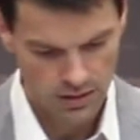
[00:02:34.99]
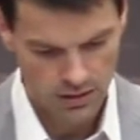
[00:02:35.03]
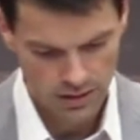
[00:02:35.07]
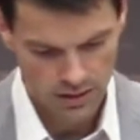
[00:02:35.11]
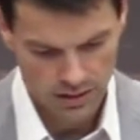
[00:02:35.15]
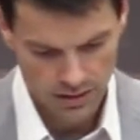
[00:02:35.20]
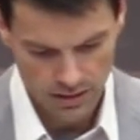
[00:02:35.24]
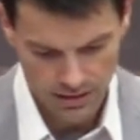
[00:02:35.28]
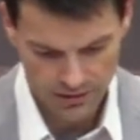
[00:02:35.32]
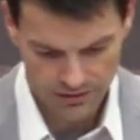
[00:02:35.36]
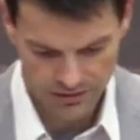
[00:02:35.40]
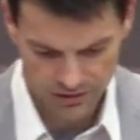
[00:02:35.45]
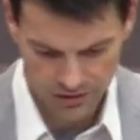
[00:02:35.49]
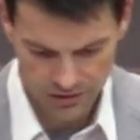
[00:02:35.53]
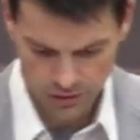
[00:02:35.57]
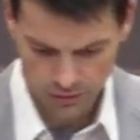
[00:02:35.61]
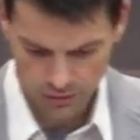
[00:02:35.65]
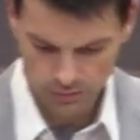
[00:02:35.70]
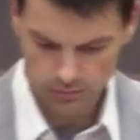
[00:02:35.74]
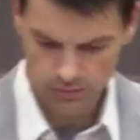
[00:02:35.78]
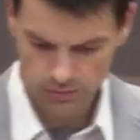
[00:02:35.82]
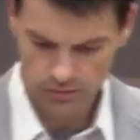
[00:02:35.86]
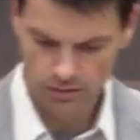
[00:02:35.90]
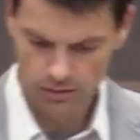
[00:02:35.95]
And so
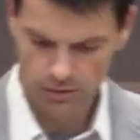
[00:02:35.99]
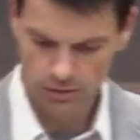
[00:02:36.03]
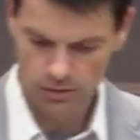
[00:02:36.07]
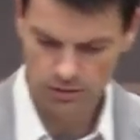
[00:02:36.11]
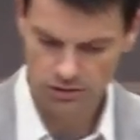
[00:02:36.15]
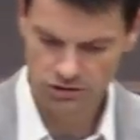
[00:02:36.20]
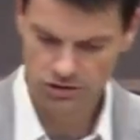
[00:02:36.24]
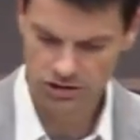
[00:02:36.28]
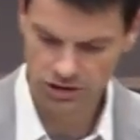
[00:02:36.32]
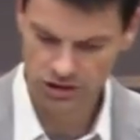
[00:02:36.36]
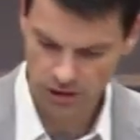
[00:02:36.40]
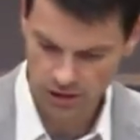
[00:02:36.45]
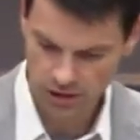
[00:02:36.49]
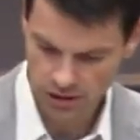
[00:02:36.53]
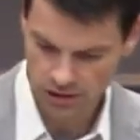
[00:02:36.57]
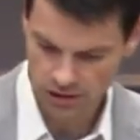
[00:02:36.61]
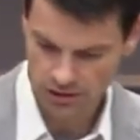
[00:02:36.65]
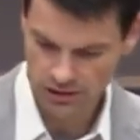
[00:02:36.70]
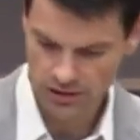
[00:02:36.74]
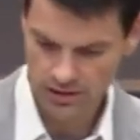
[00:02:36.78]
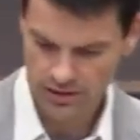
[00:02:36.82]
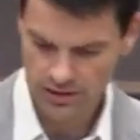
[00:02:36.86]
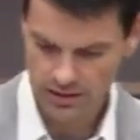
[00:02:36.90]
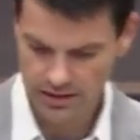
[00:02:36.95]

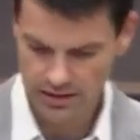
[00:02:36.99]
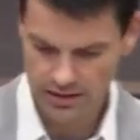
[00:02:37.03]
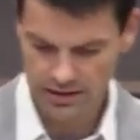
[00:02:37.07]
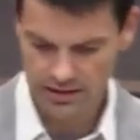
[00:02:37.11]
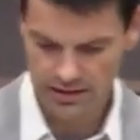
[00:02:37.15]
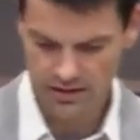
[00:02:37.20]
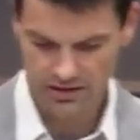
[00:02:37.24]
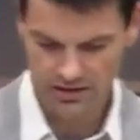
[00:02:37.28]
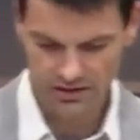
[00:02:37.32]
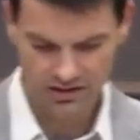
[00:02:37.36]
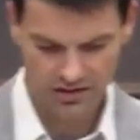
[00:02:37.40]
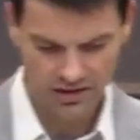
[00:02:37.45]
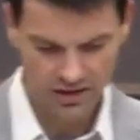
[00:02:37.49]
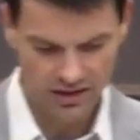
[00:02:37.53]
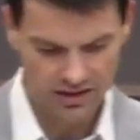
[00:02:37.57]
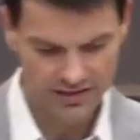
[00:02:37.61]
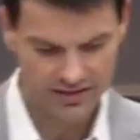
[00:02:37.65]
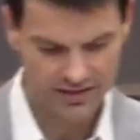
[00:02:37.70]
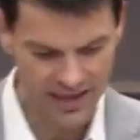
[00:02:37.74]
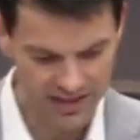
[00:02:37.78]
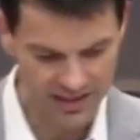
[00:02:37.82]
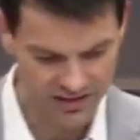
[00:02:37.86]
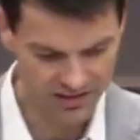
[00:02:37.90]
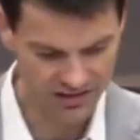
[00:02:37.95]
John is
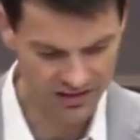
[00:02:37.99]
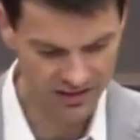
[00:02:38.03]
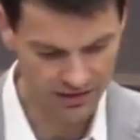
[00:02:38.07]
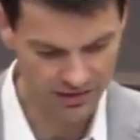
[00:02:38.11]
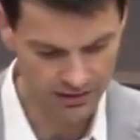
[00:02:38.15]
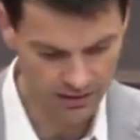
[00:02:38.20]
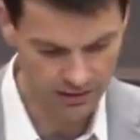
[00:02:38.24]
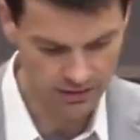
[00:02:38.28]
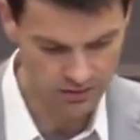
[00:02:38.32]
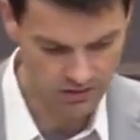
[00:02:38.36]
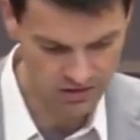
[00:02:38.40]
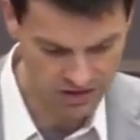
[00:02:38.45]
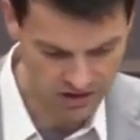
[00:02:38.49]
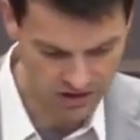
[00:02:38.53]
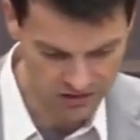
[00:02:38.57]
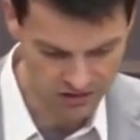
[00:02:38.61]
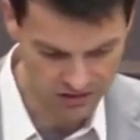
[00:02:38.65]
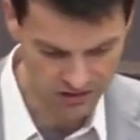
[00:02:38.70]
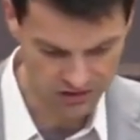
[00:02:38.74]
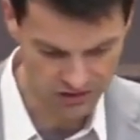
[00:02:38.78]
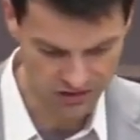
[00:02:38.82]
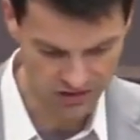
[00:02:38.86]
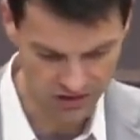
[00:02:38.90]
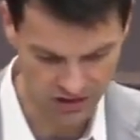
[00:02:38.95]
testing
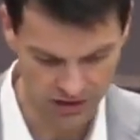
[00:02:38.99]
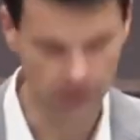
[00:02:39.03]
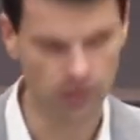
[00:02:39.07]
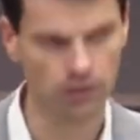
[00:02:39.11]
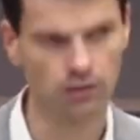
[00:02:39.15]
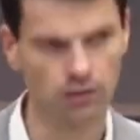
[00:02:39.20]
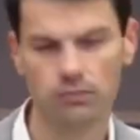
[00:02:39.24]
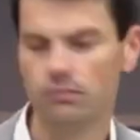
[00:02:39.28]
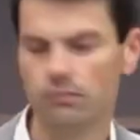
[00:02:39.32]
Jesus here.